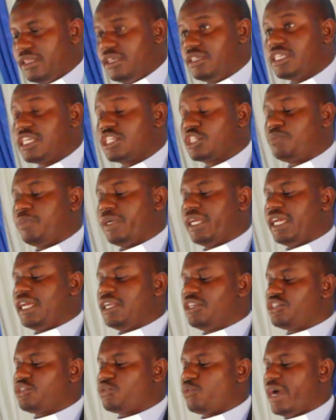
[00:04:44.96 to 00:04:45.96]
This
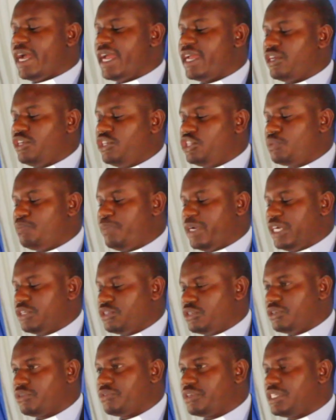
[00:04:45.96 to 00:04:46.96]
explains why each
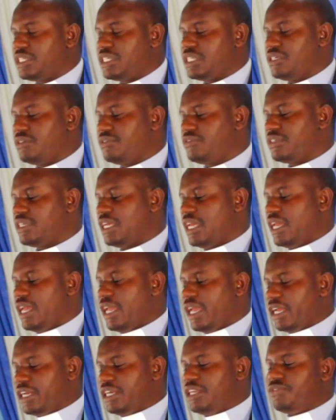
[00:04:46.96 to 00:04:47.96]
person receives
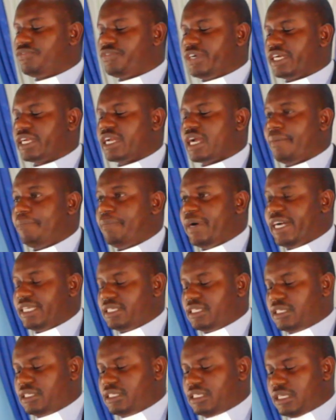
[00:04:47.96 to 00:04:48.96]
a different
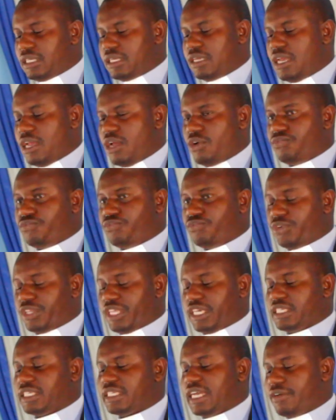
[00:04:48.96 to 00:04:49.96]
capacity
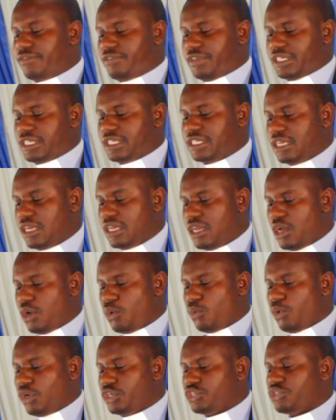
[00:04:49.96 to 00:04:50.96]
for the service.
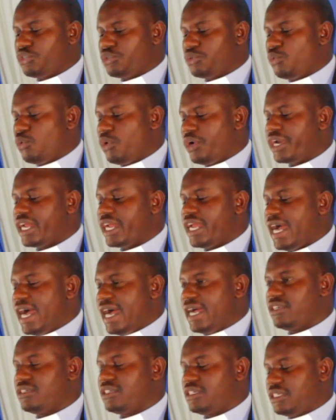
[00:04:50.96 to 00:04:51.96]
What should worry
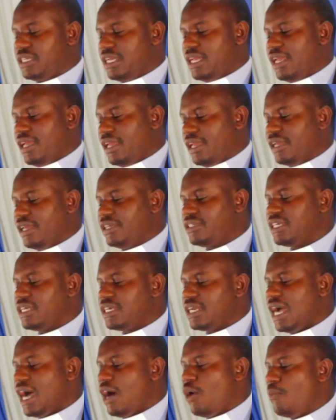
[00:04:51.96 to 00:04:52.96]
us
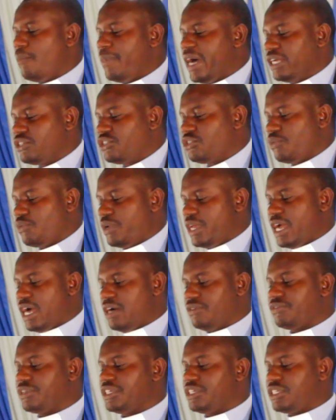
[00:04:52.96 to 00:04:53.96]
isn't how much we
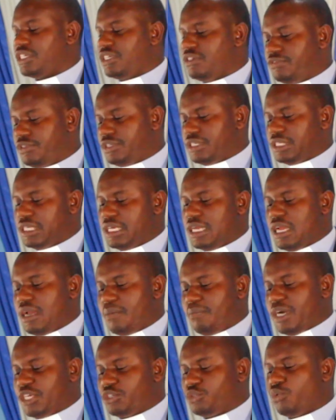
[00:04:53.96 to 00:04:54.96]
have received,
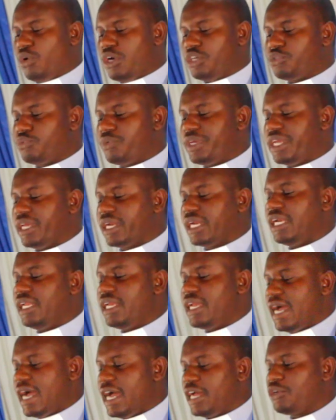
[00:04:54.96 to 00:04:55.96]
but what we
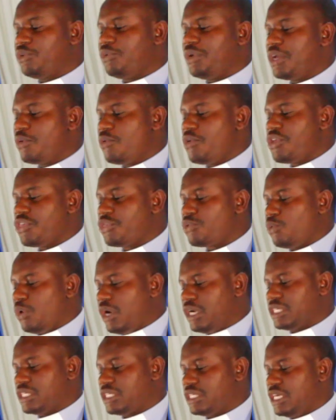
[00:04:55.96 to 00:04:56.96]
really are doing with
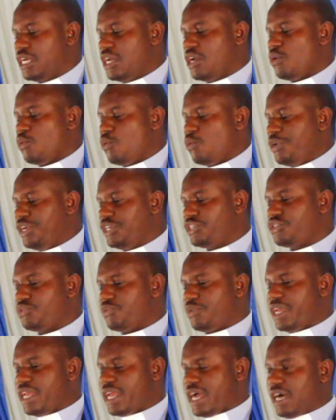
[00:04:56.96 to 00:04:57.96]
what
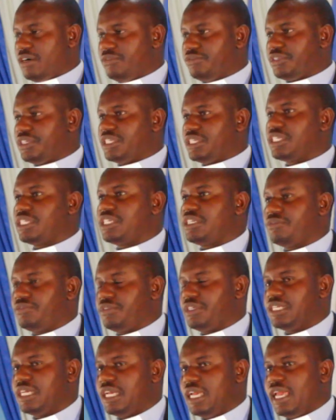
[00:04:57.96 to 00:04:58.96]
which we have
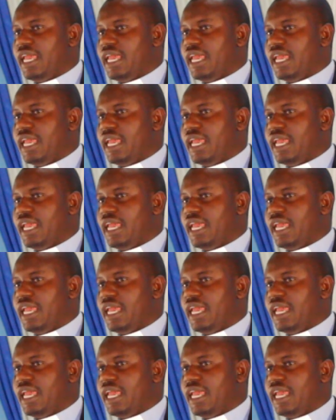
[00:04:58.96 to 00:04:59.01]
received.